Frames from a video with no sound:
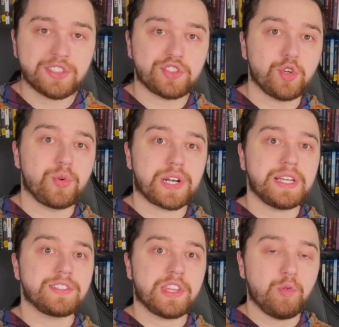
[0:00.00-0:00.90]
Stewart
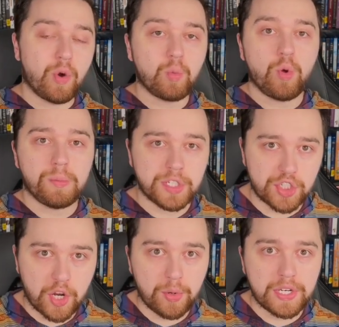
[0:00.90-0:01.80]
is the one woman
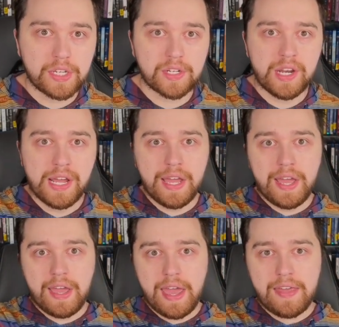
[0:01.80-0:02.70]
show in here,
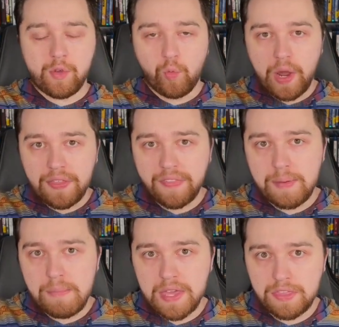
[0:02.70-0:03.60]
and the way that they
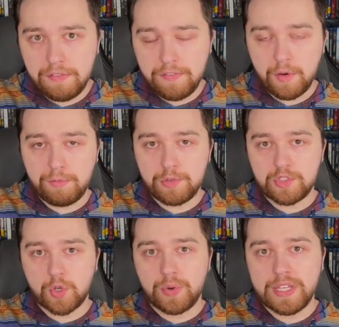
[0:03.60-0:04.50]
make the film feel
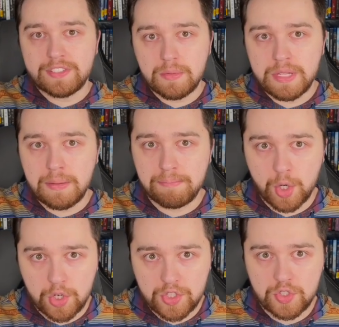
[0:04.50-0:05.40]
so intimate and
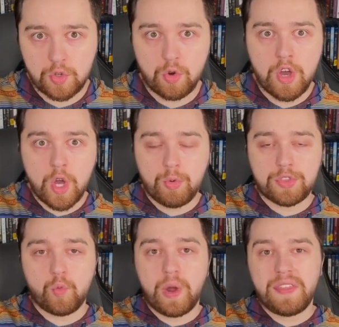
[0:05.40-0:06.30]
personal with
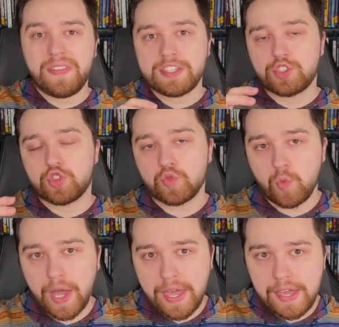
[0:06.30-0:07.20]
the way that they
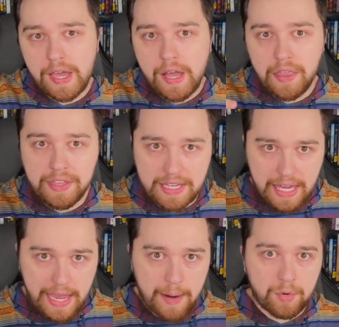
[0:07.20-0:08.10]
sway the
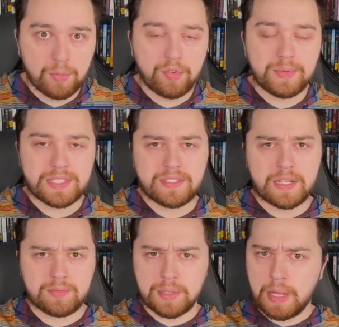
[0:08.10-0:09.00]
camera movements at
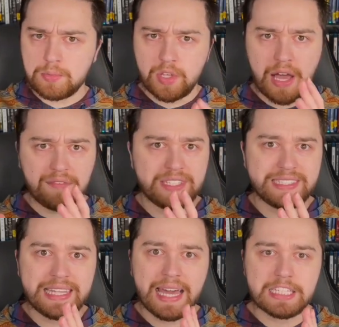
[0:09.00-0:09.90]
times sometimes they'll have these
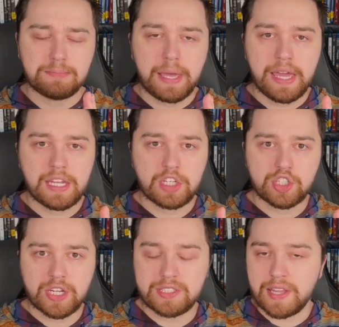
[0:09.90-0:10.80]
nice panning
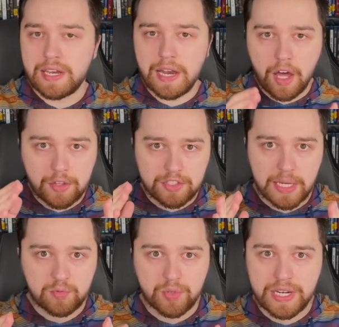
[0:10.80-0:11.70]
shots and then at other
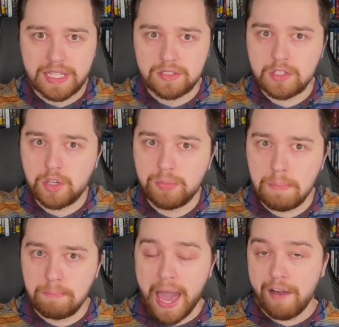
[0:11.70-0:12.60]
times where it gets a little
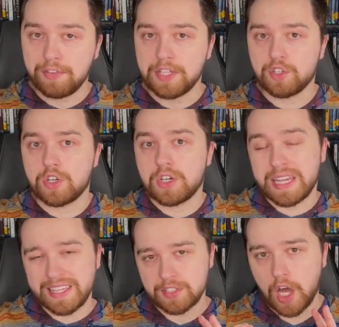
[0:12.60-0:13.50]
bit baffling to her and
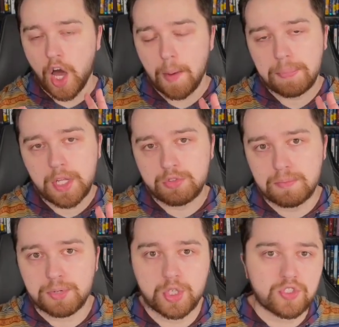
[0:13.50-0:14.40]
it gets up close
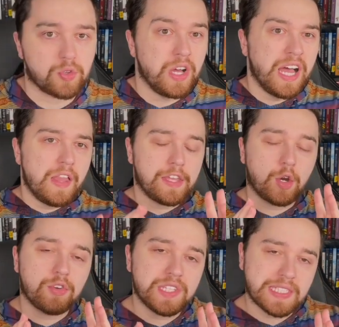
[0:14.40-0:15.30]
and personal they
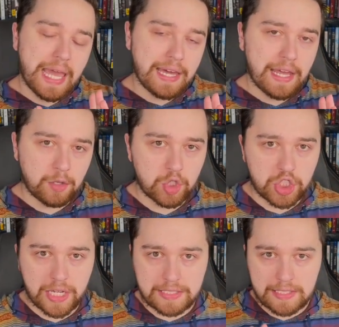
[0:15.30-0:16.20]
go to these handheld
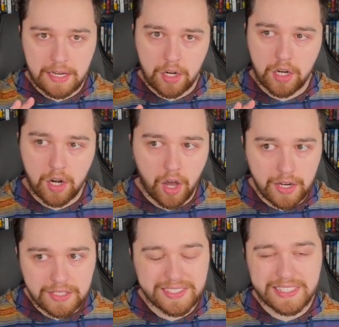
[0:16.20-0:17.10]
shots that are
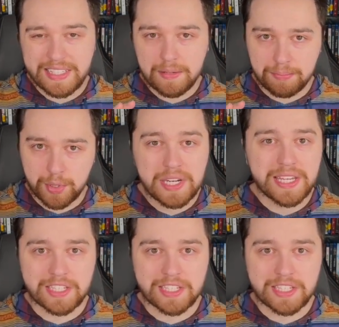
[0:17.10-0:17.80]
honestly pretty